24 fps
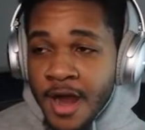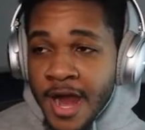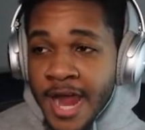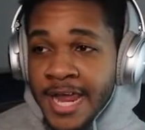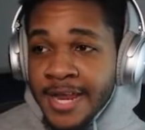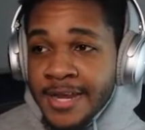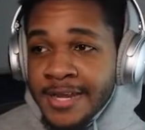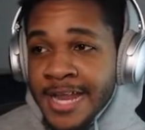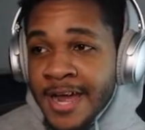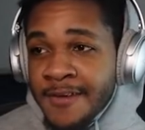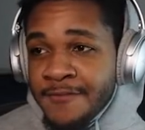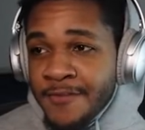All
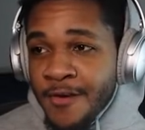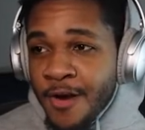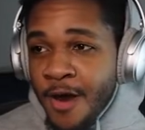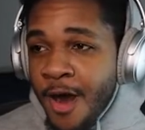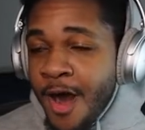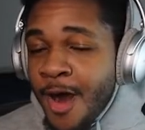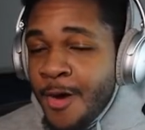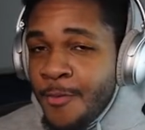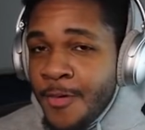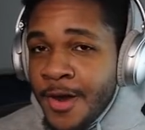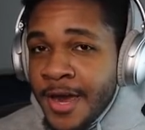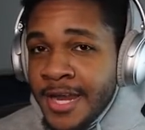right, now for
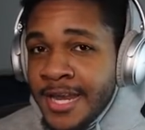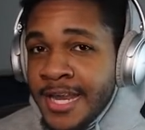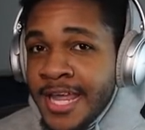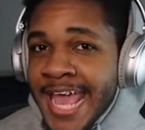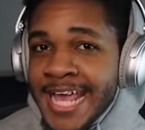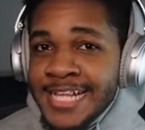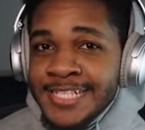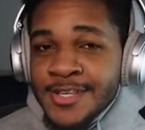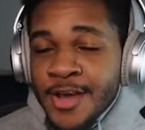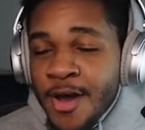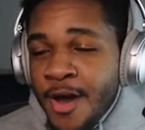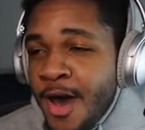R1,
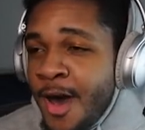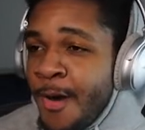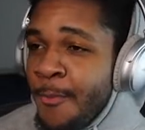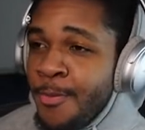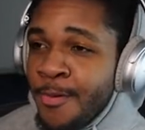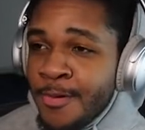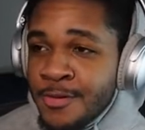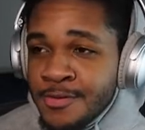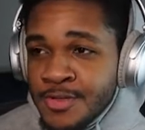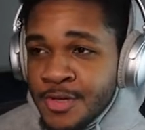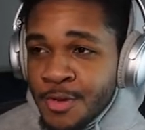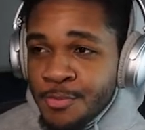it's all
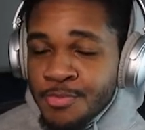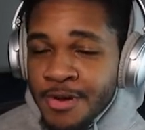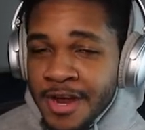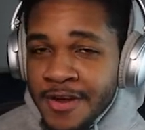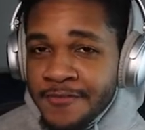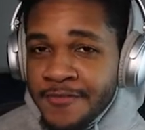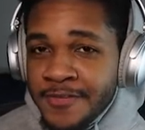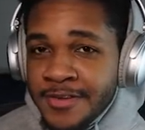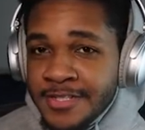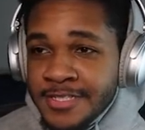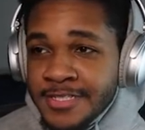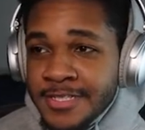personal
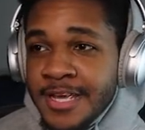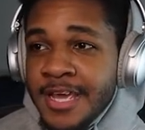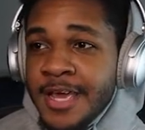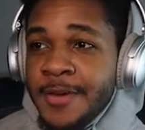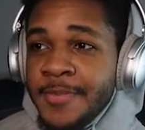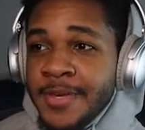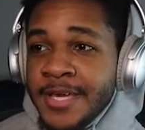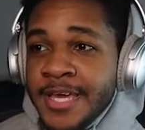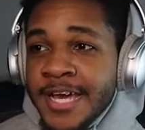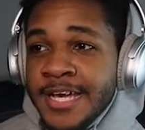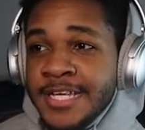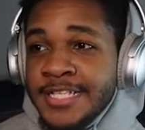preference
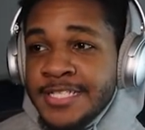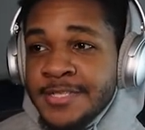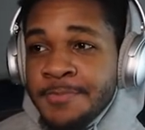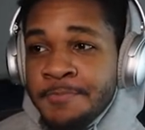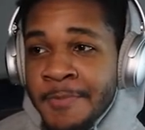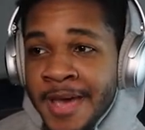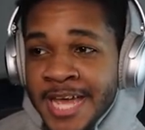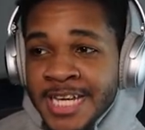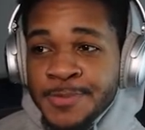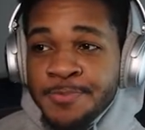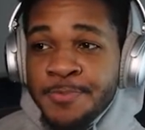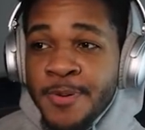because
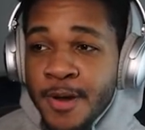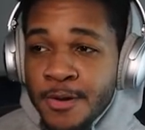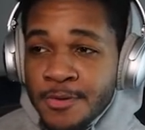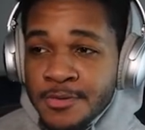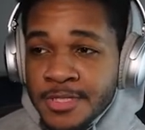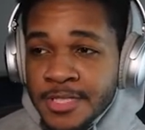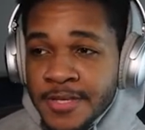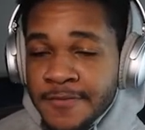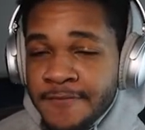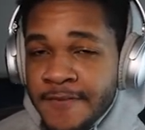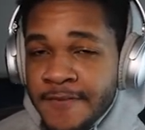mesh post is a